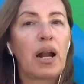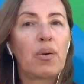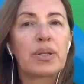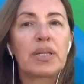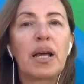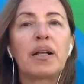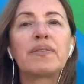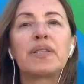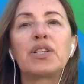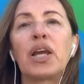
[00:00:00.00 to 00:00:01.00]

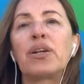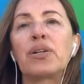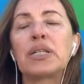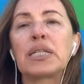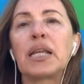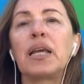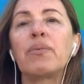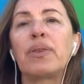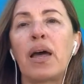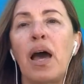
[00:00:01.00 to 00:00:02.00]
ourselves generously
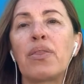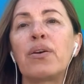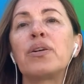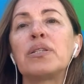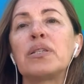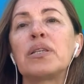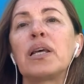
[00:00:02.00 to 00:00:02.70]
with others